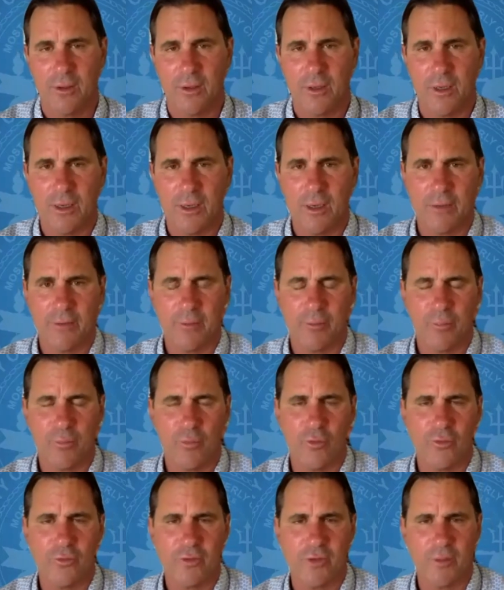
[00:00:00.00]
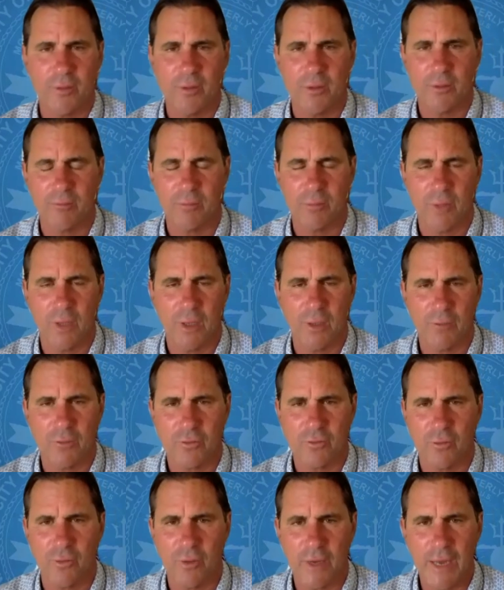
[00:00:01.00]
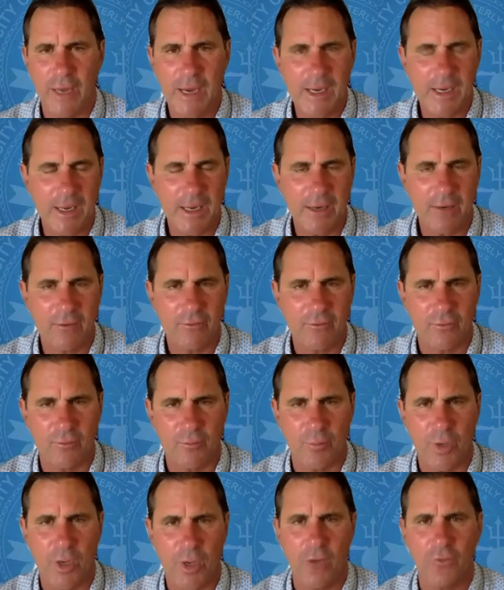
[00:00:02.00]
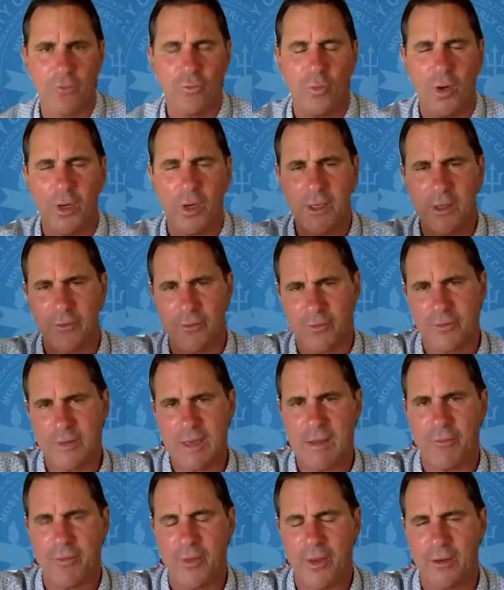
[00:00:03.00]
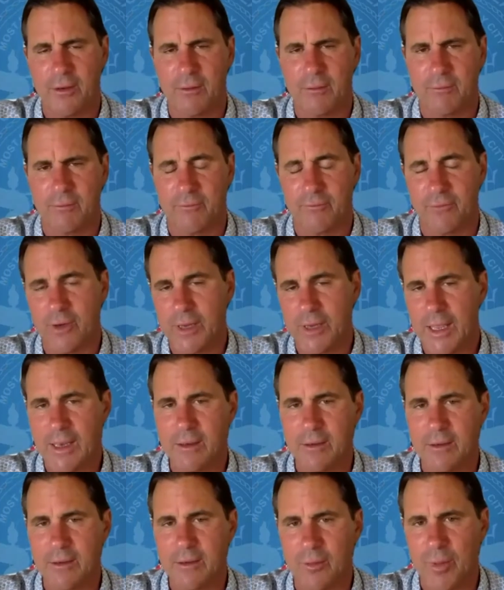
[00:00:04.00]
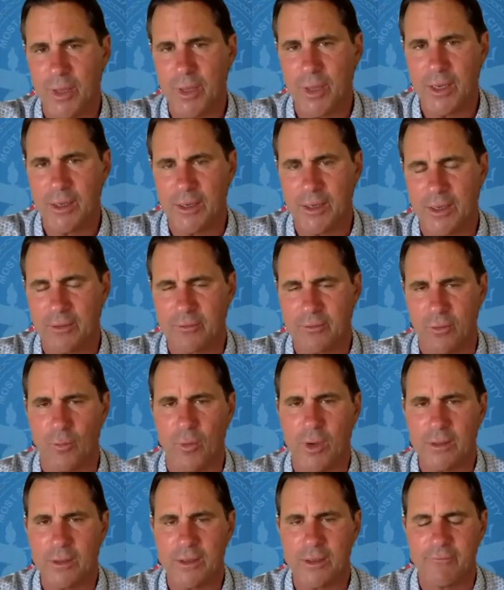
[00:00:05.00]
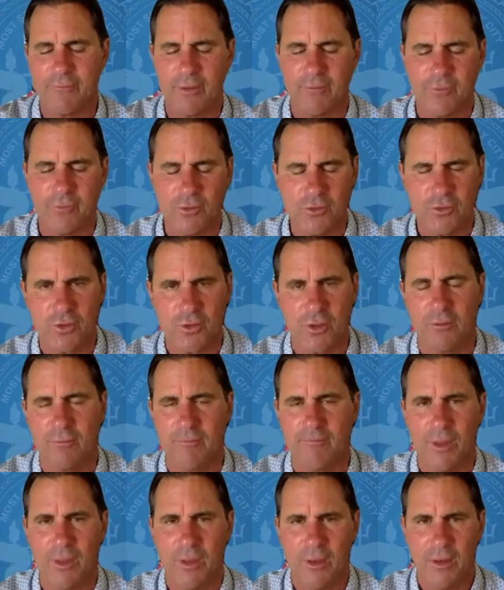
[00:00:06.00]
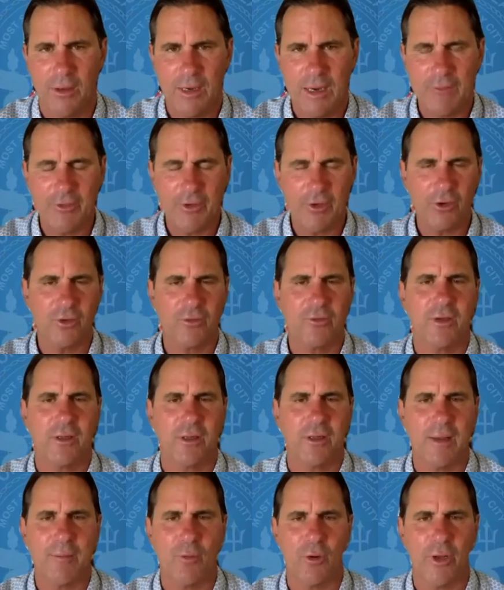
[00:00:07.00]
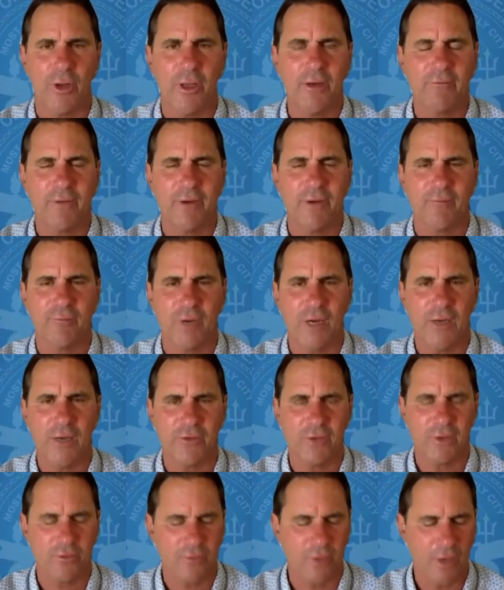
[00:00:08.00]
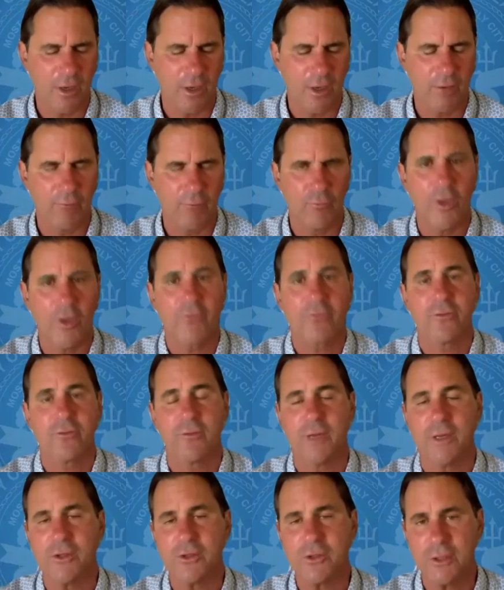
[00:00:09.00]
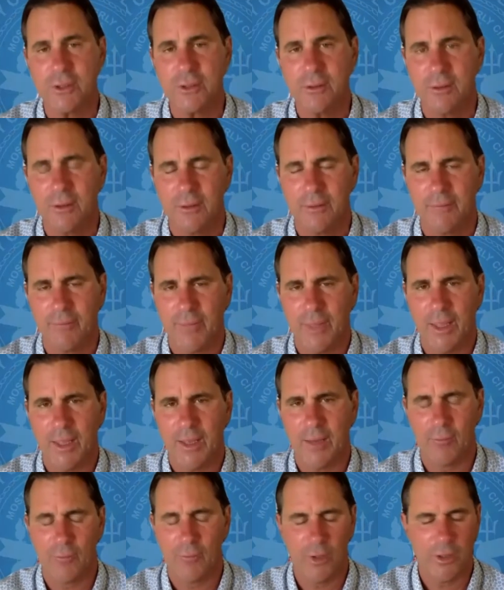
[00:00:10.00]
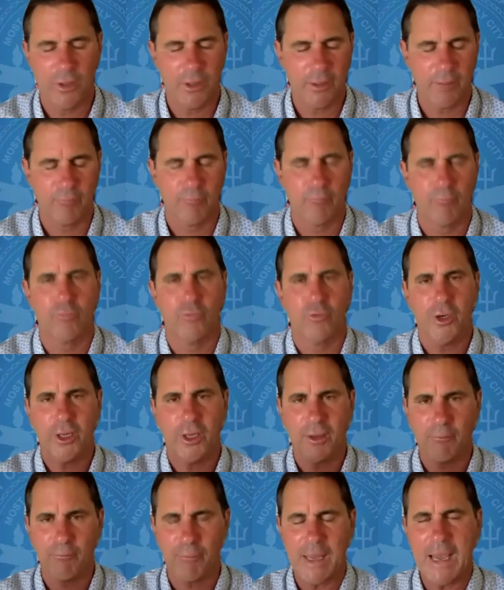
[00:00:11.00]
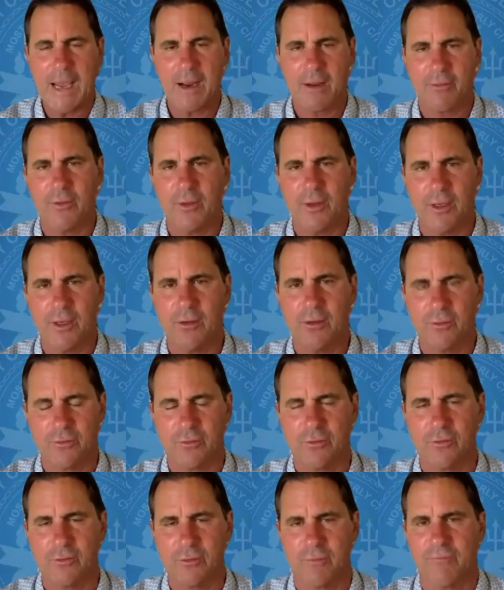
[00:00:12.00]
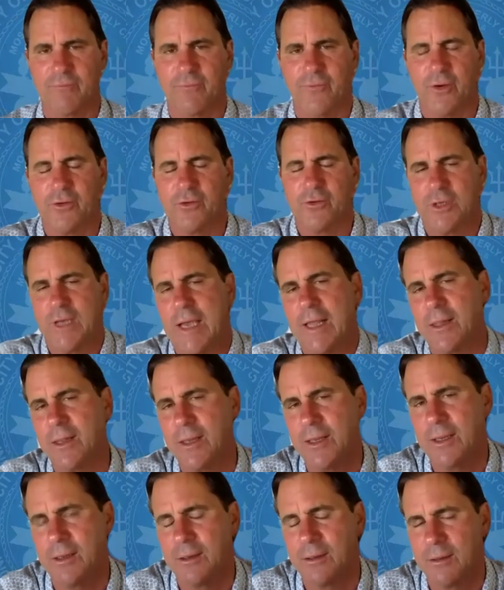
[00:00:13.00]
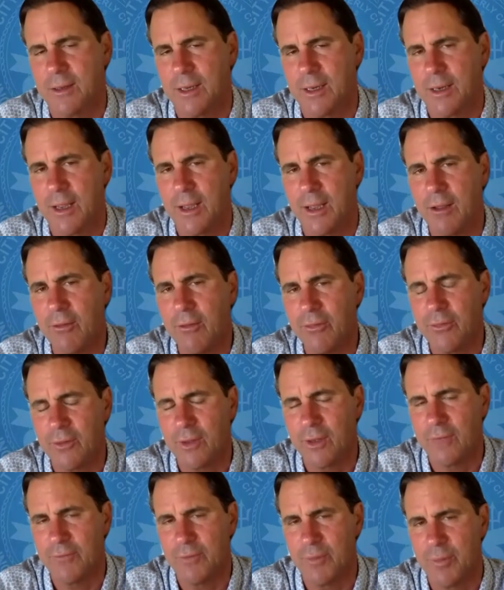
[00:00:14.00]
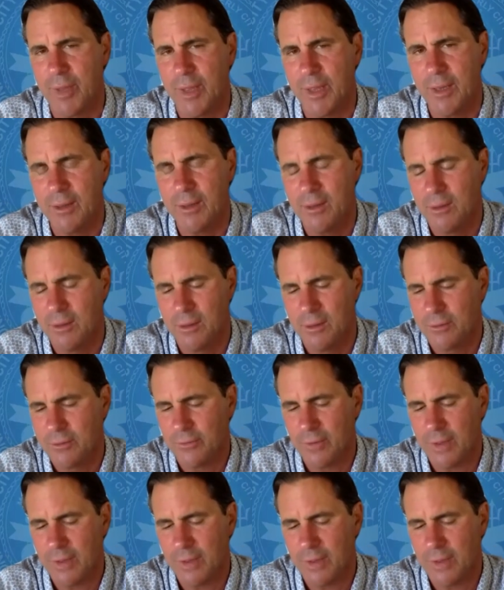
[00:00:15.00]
The port's going to be restoring 80 acres in Pond 20 at the south end, the very end of the bay next to the wildlife refuge. So I think you'd see a lot more innovative projects on restoration and really bringing back the ecosystem functionality and health of the bay. So